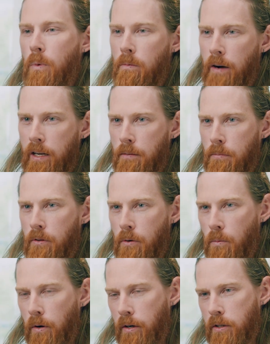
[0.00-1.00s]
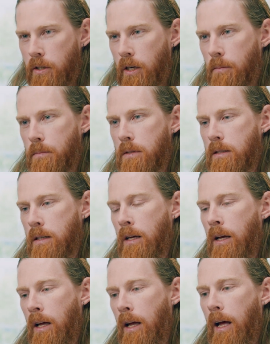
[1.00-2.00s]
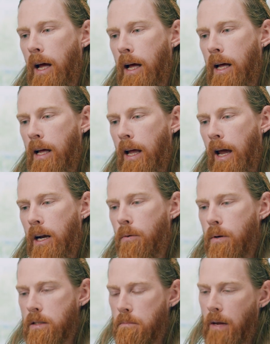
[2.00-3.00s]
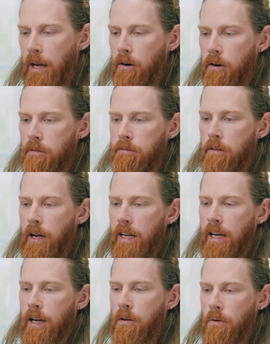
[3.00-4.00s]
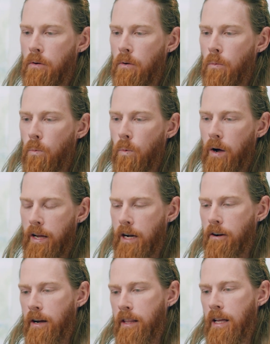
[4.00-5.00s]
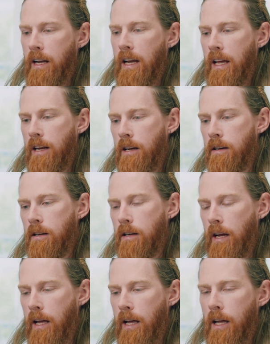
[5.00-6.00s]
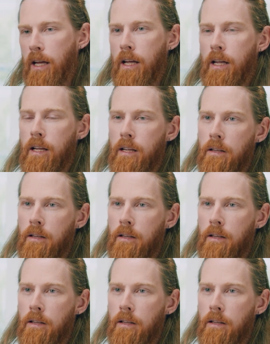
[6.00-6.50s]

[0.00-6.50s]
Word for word: We ran them through workshops uh, and it was a matter of finding what area they needed uh,